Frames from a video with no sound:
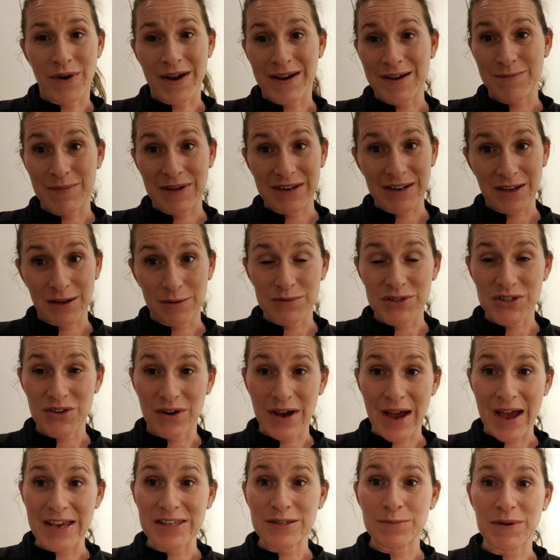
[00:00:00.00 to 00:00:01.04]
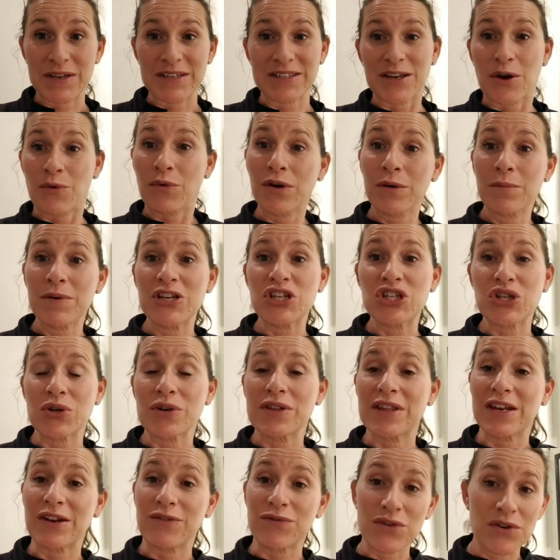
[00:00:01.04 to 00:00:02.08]
recommending them to you guys because I want to be
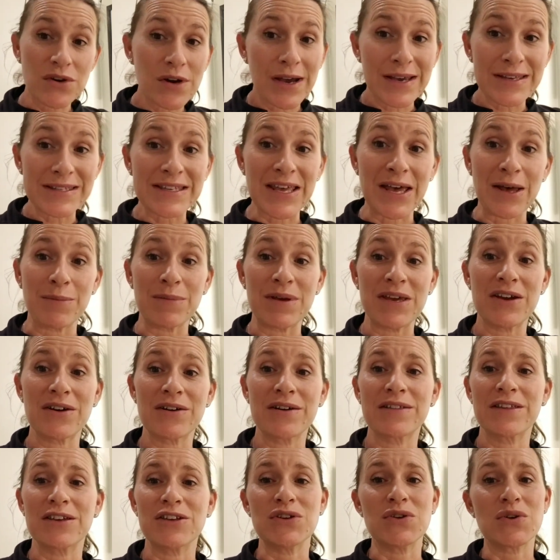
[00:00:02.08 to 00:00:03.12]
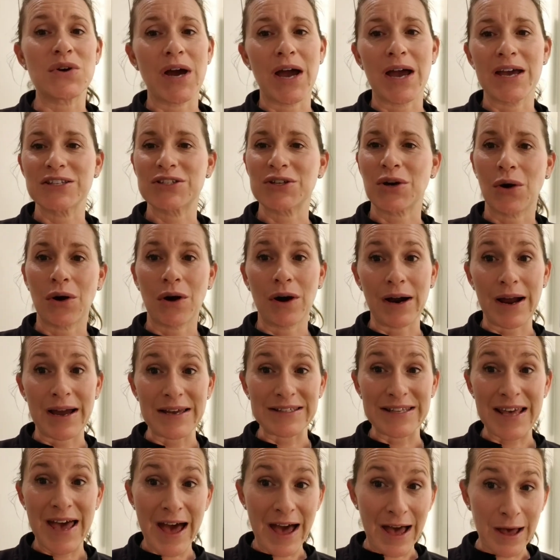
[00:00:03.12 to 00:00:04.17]
sure that if you guys come here that you guys are
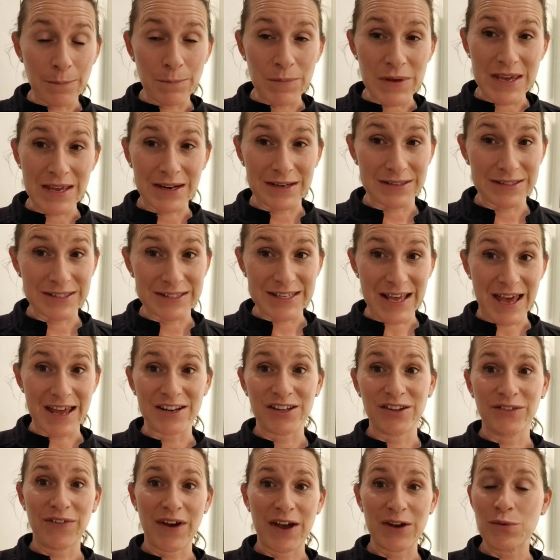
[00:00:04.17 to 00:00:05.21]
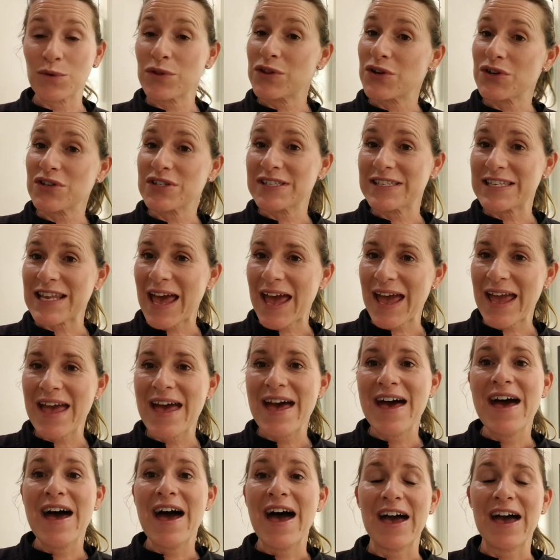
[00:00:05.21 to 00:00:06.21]
as happy and as satisfied with your stay